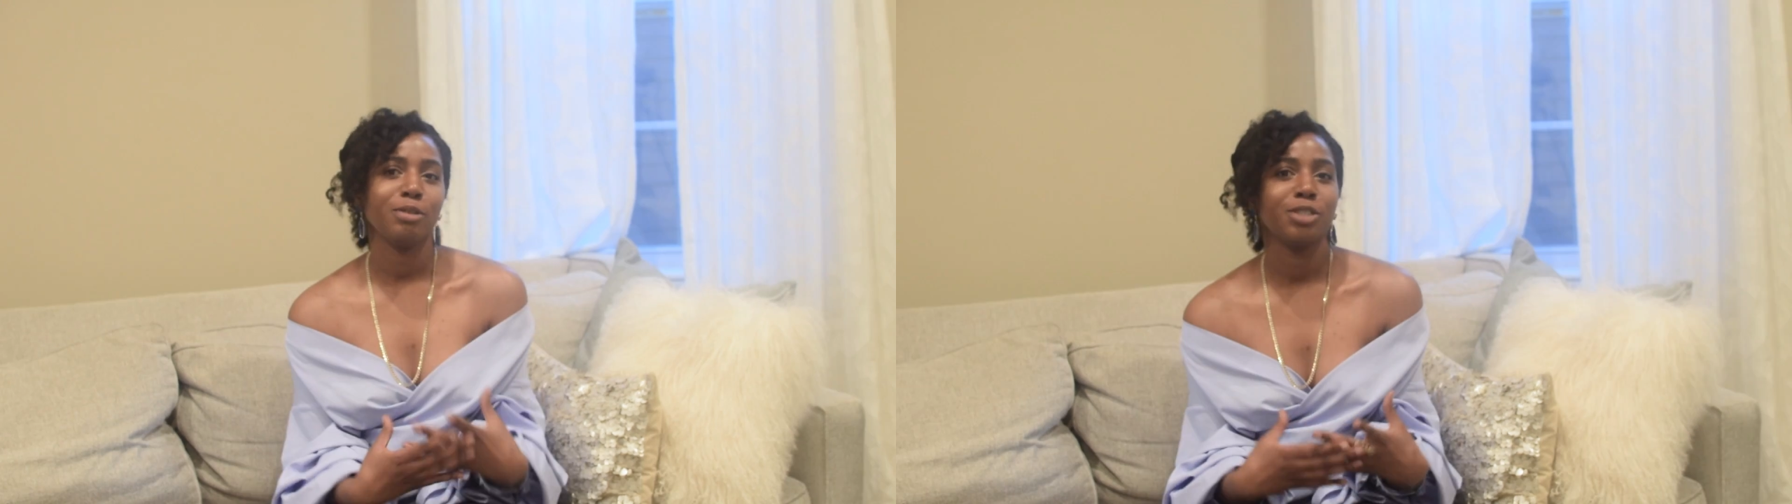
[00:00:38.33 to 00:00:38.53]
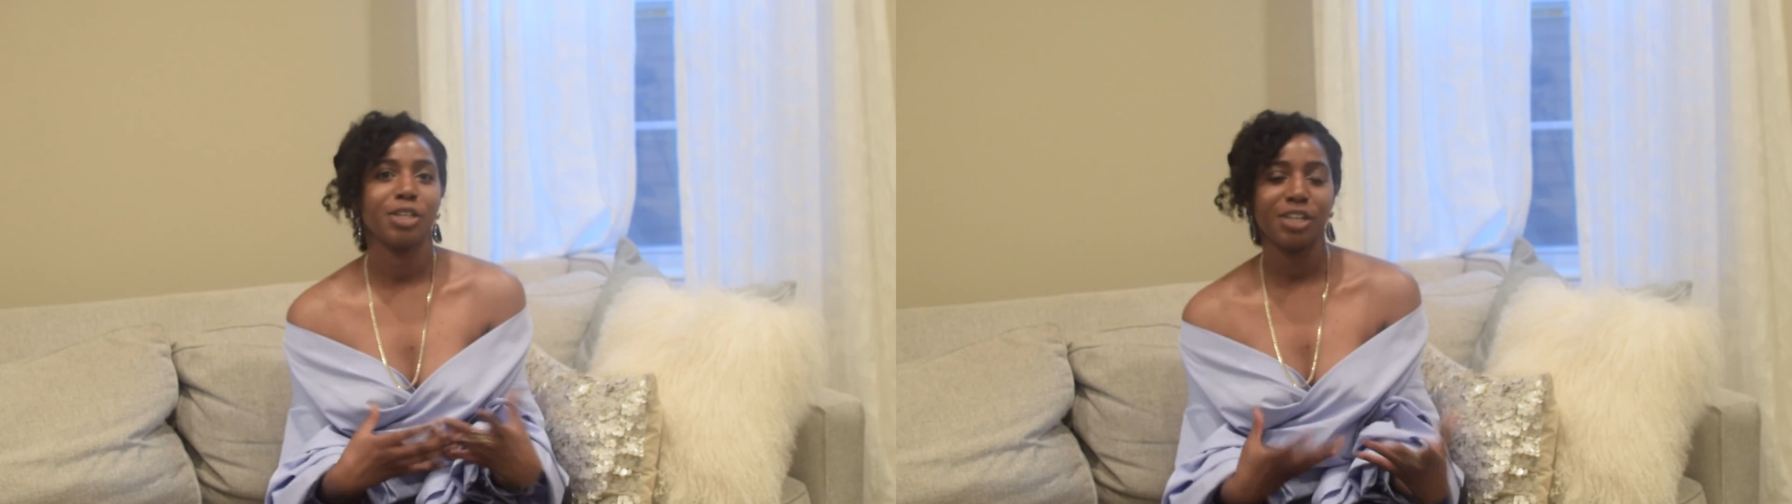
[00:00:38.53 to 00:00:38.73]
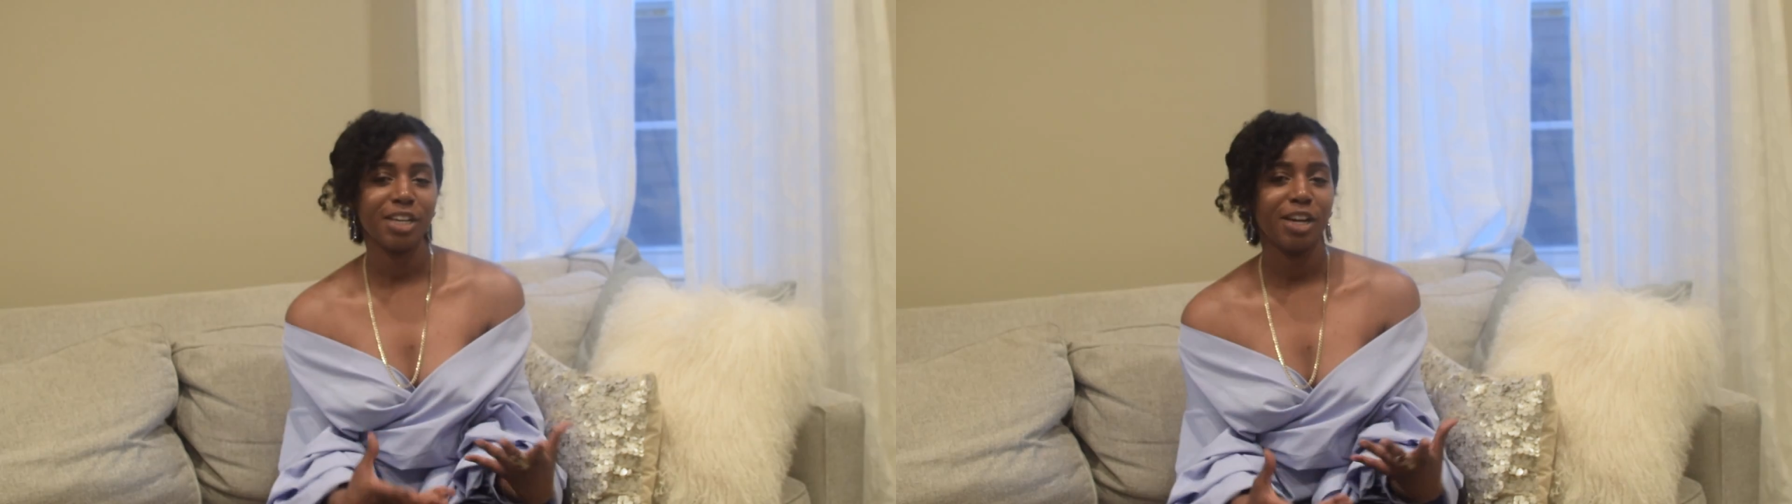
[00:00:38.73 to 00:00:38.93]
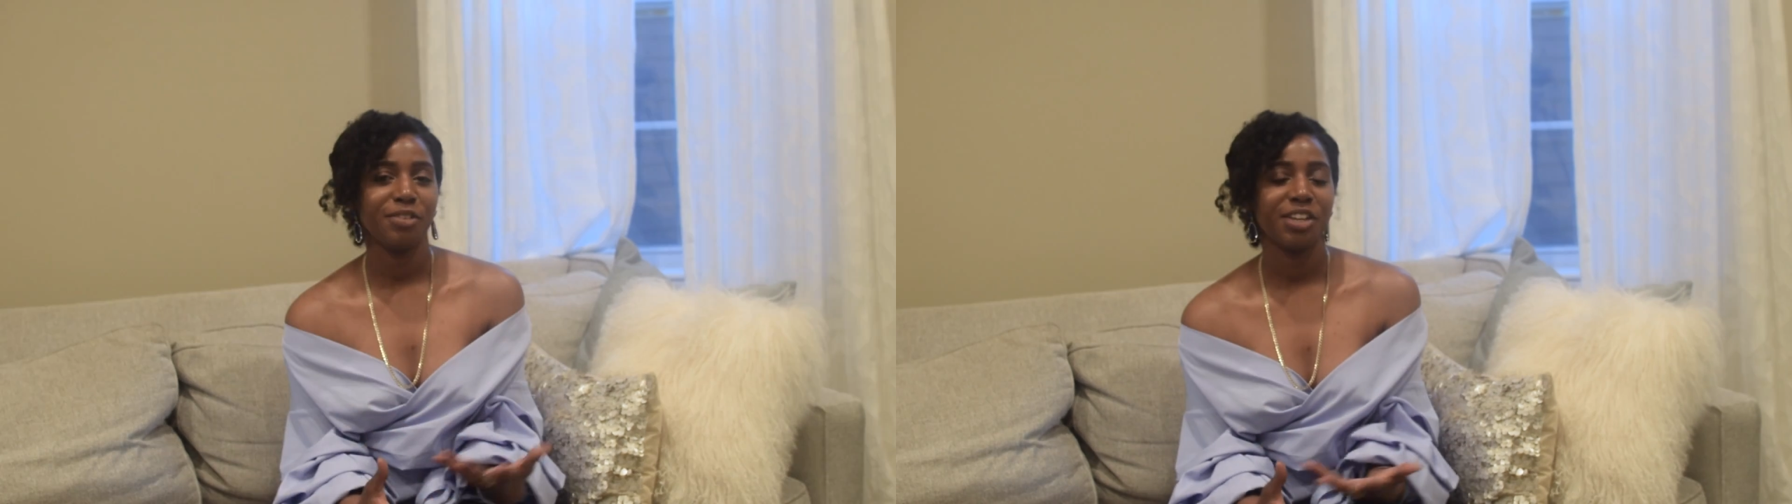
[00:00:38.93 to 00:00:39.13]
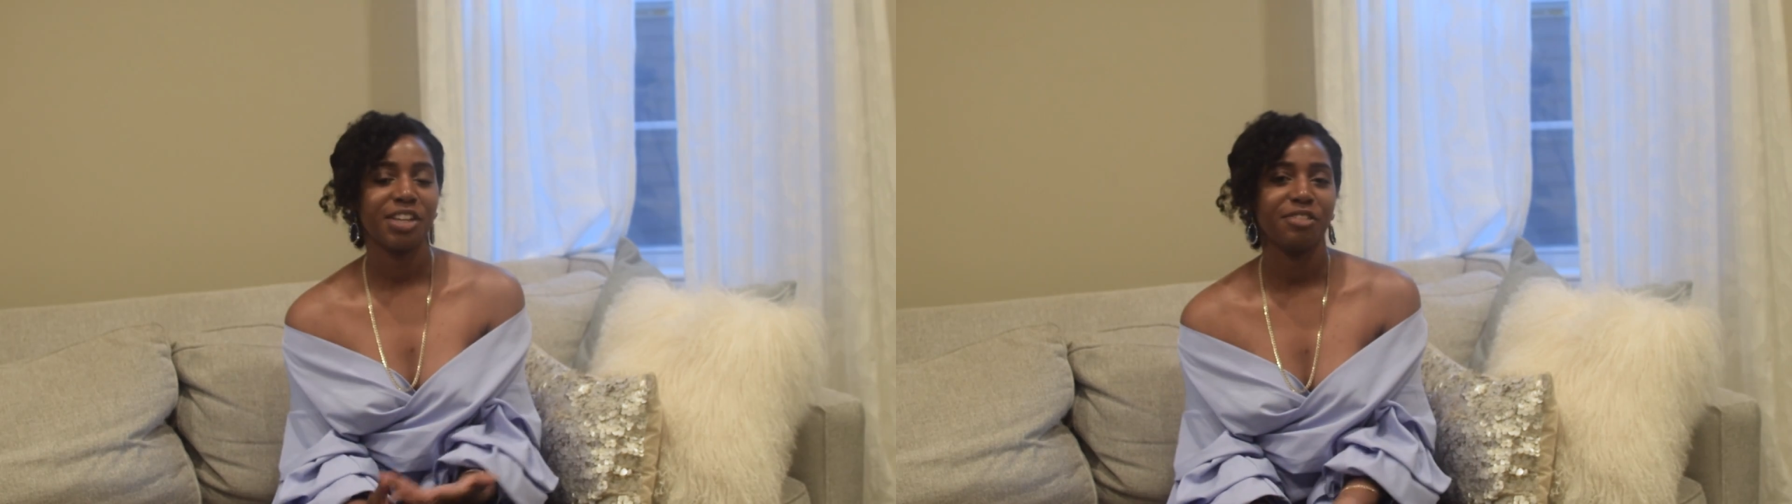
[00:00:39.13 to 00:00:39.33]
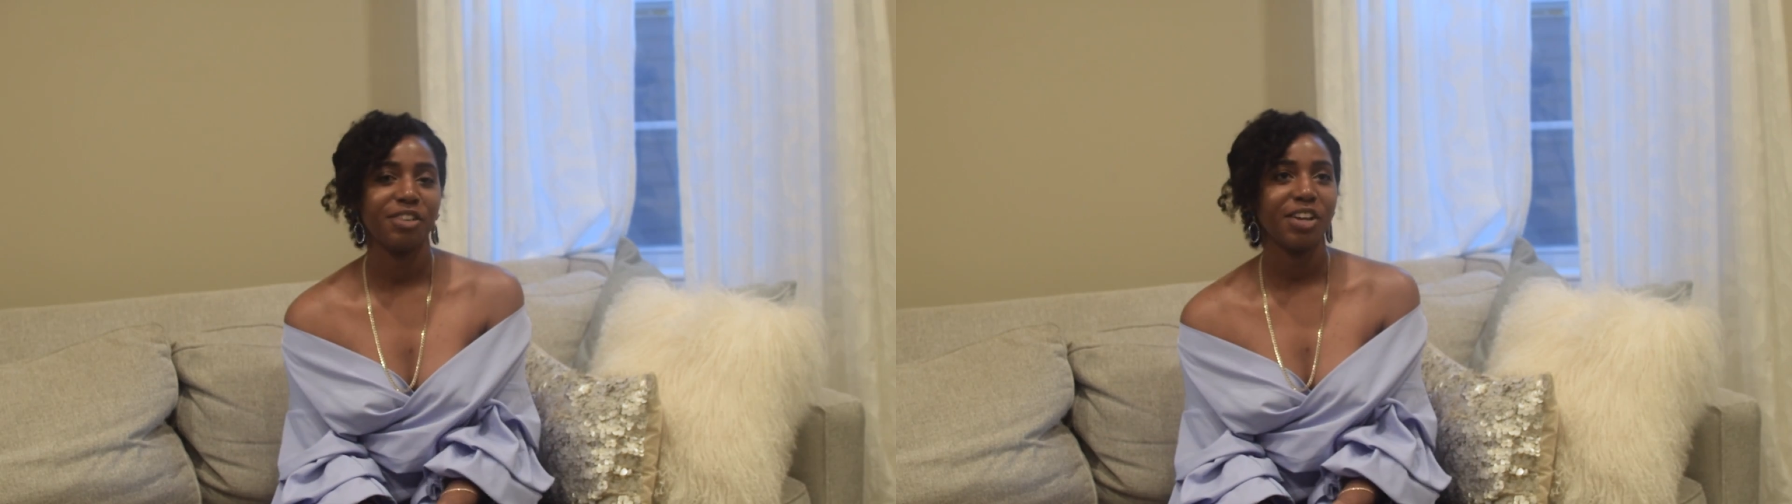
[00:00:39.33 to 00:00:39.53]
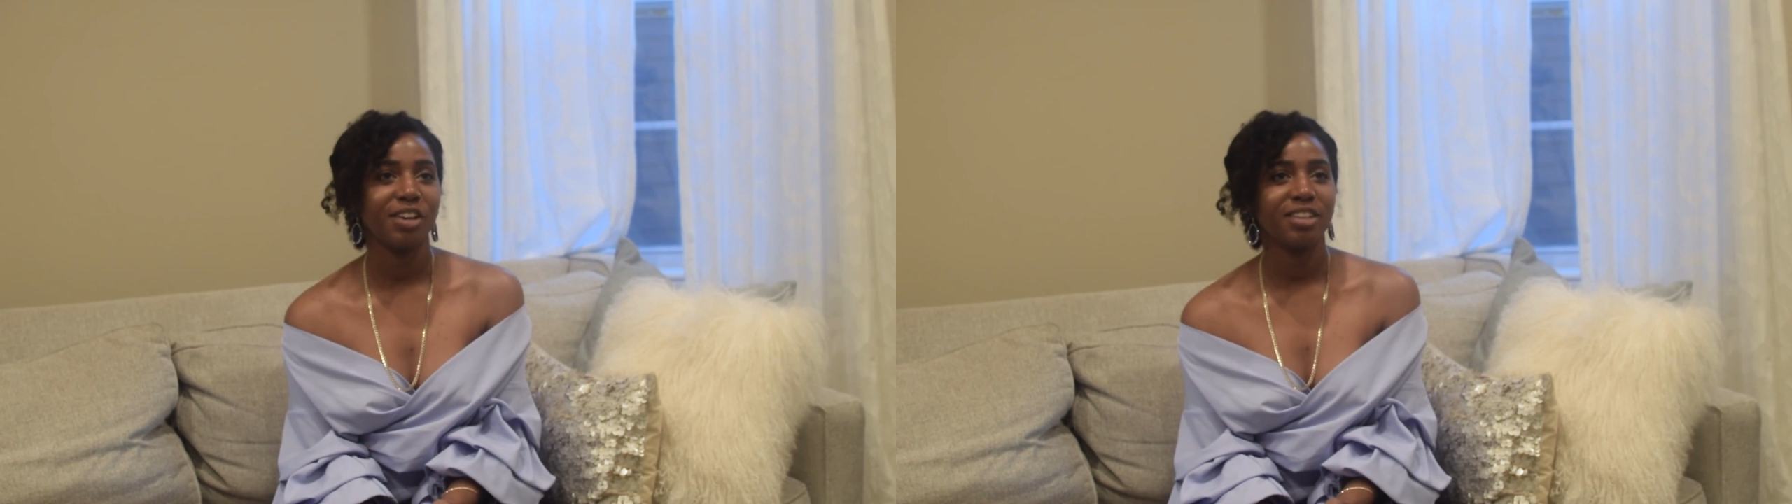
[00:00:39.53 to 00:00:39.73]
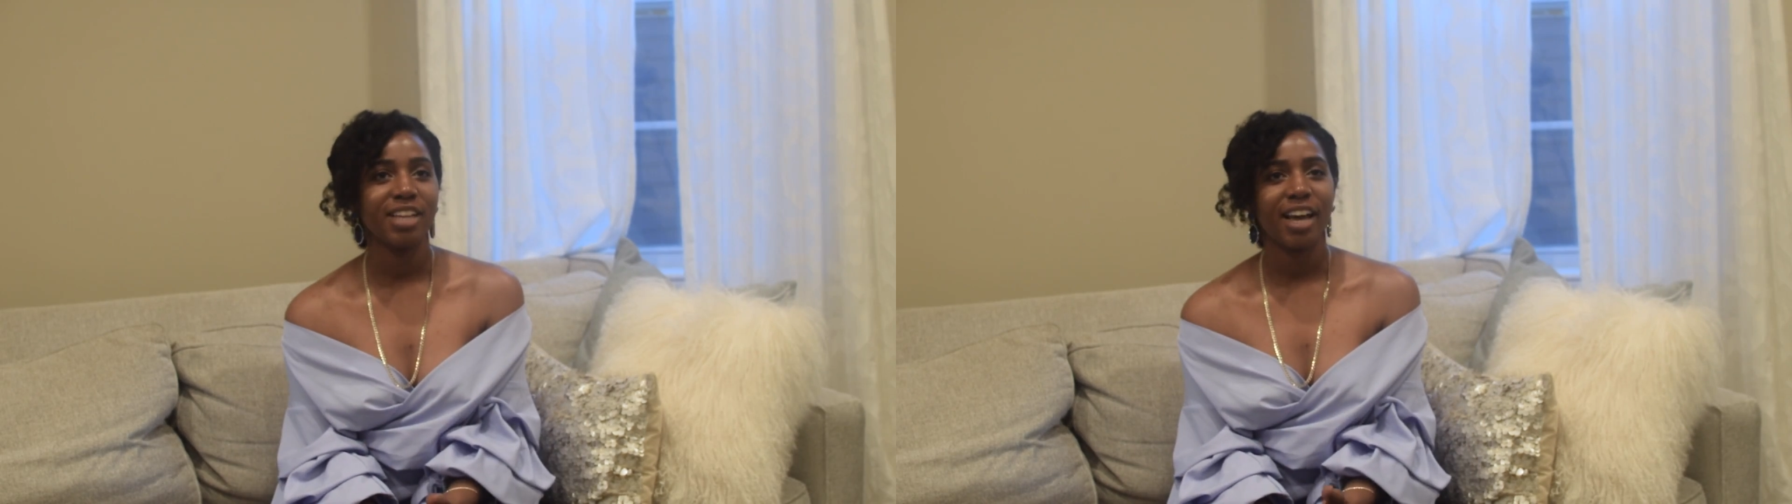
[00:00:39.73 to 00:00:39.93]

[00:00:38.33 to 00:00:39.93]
churning out regular videos,